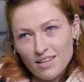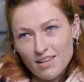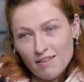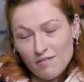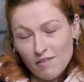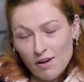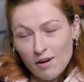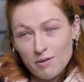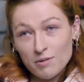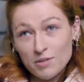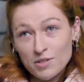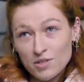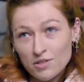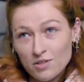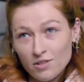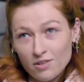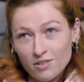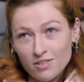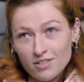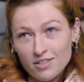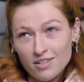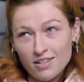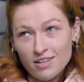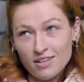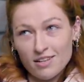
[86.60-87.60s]
If I was a
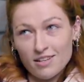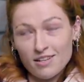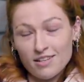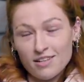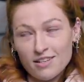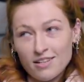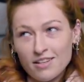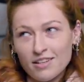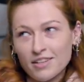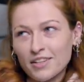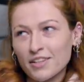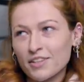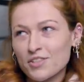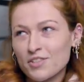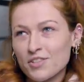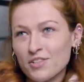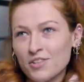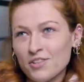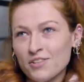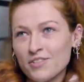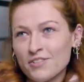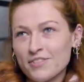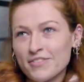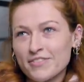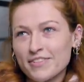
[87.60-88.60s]
doctor and I could
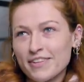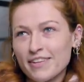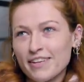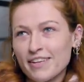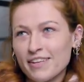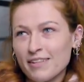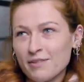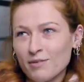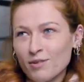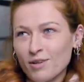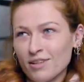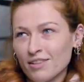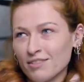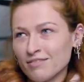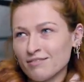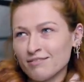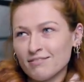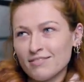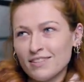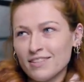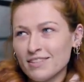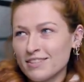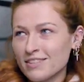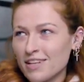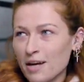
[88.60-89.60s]
choose
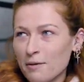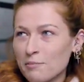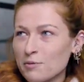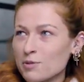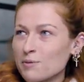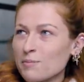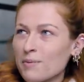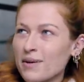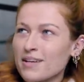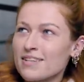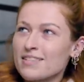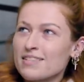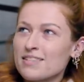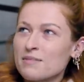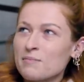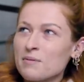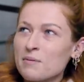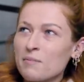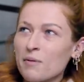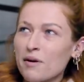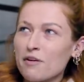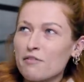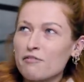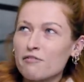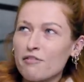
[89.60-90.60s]
anyone in time and space to be
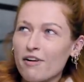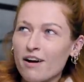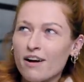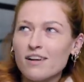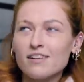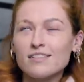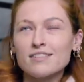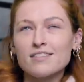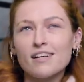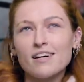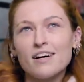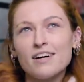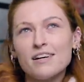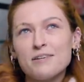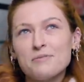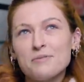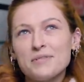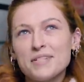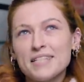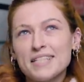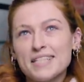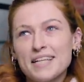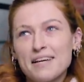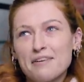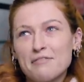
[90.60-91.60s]
my friend, I
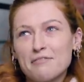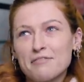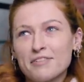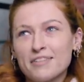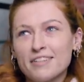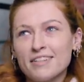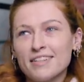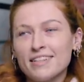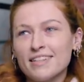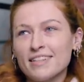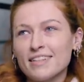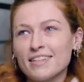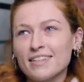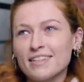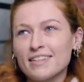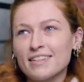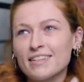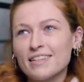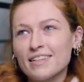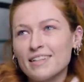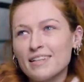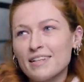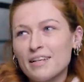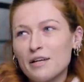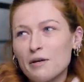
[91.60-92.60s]
would definitely
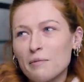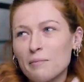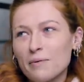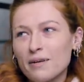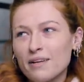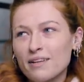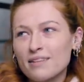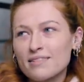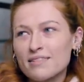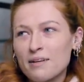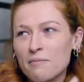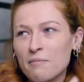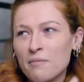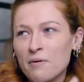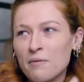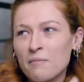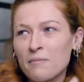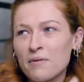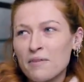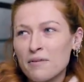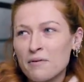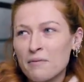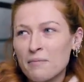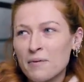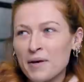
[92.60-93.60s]
pick someone
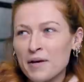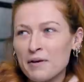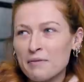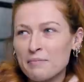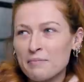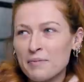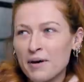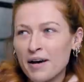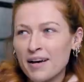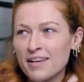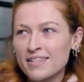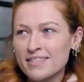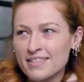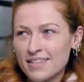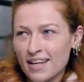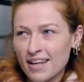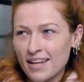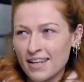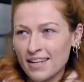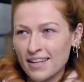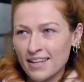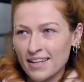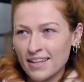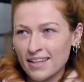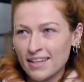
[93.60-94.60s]
with a bit of
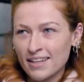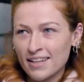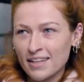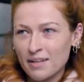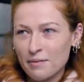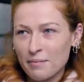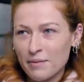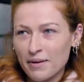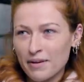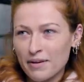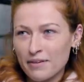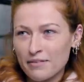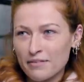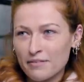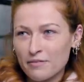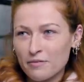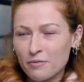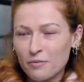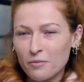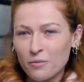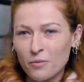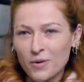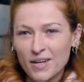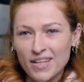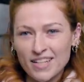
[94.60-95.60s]
personality and a bit of
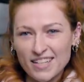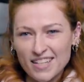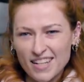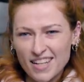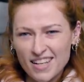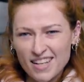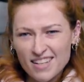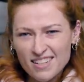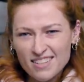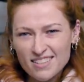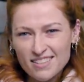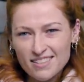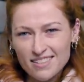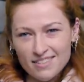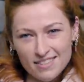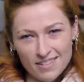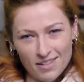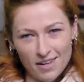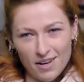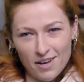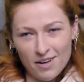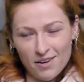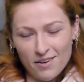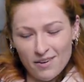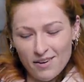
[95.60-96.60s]
weirdness.
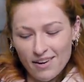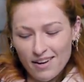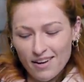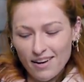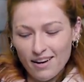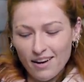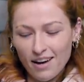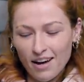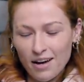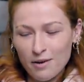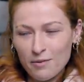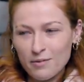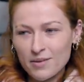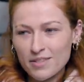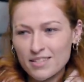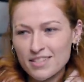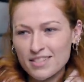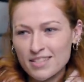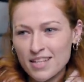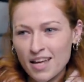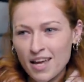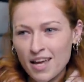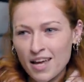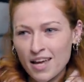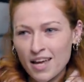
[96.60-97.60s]
So I would
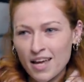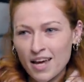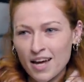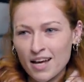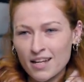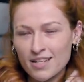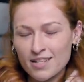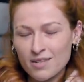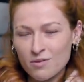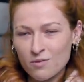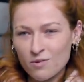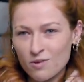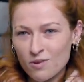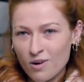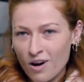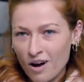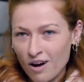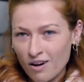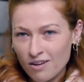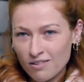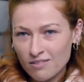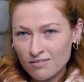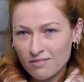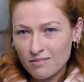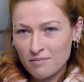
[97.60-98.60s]
say Andy
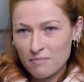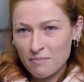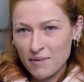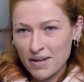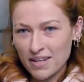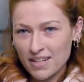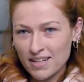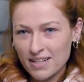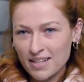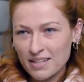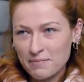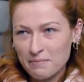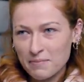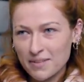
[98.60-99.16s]
Warhol, mainly